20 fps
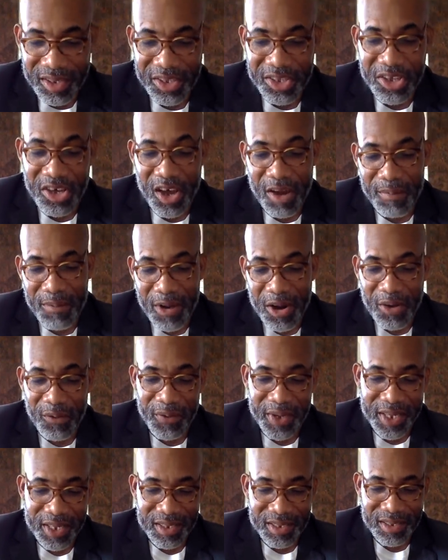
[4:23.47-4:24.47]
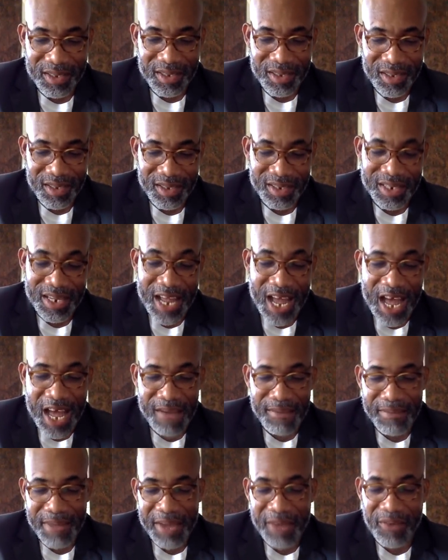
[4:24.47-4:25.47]
Yup, always.
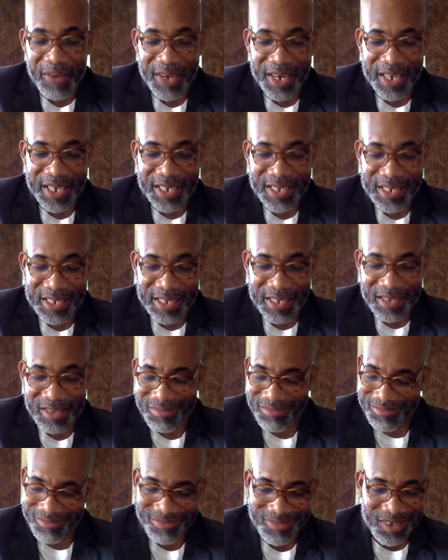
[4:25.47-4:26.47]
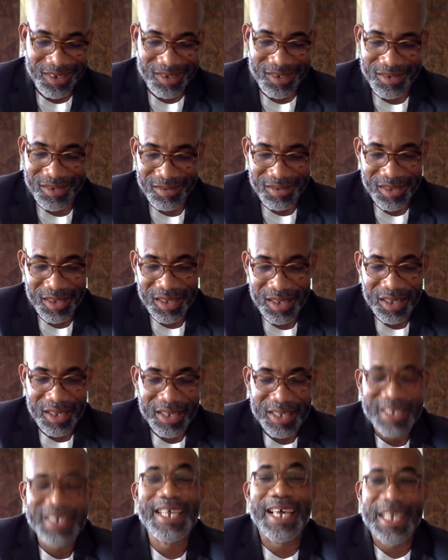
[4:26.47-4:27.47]
Damn, I wanna see. You know,
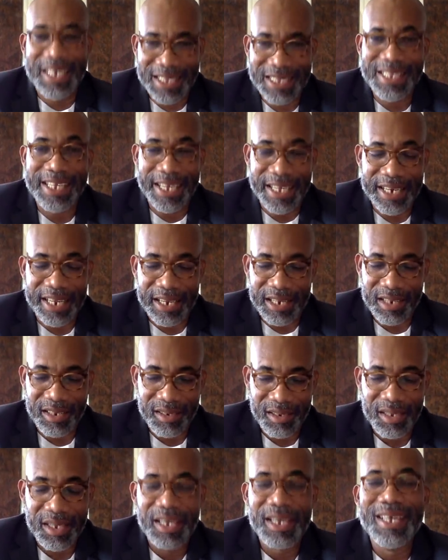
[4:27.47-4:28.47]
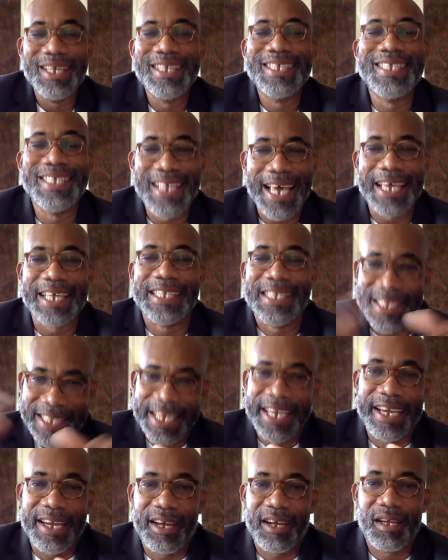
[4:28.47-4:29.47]
sexting then.
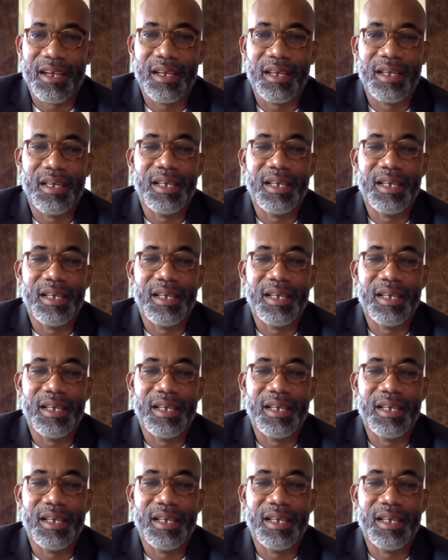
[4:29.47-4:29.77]
Sexting.